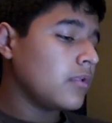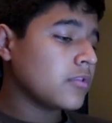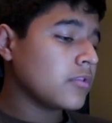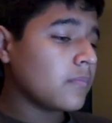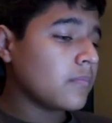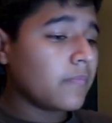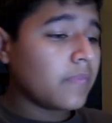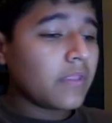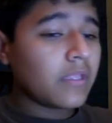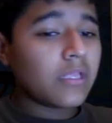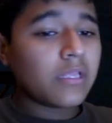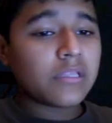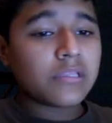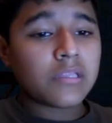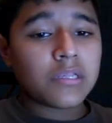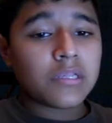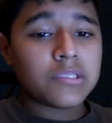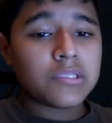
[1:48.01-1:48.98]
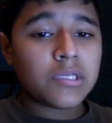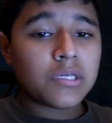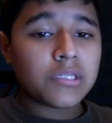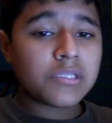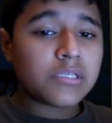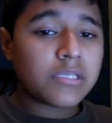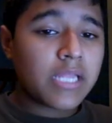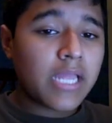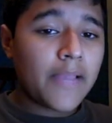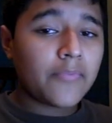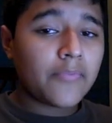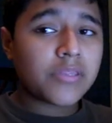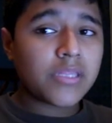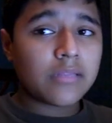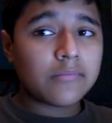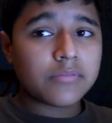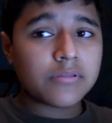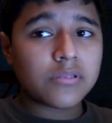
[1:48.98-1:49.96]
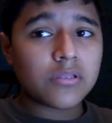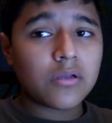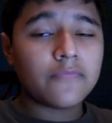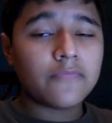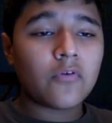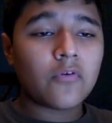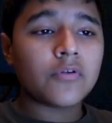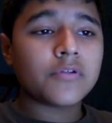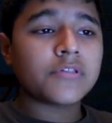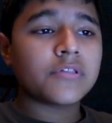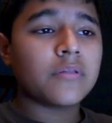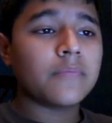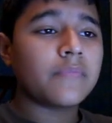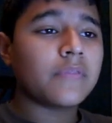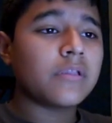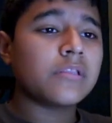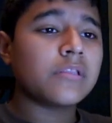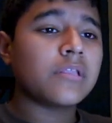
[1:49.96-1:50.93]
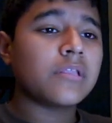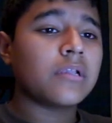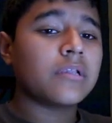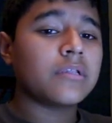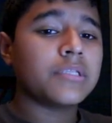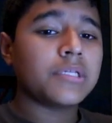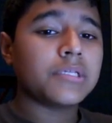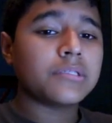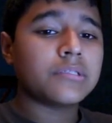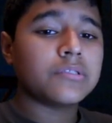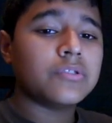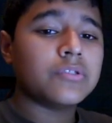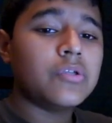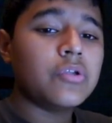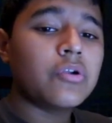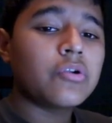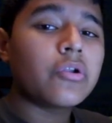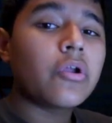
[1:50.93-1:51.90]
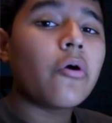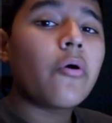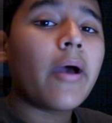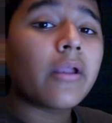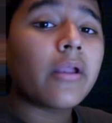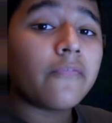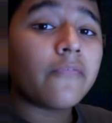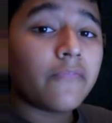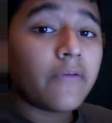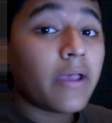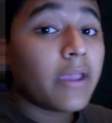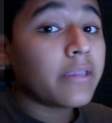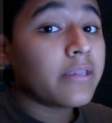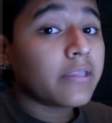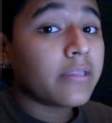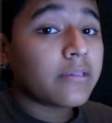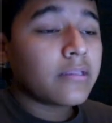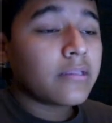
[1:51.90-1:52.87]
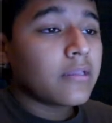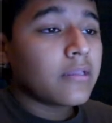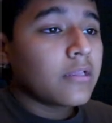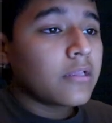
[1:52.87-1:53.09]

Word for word: something is that it doesn't have the same stuff, or something is that it doesn't. You don't know how to find it.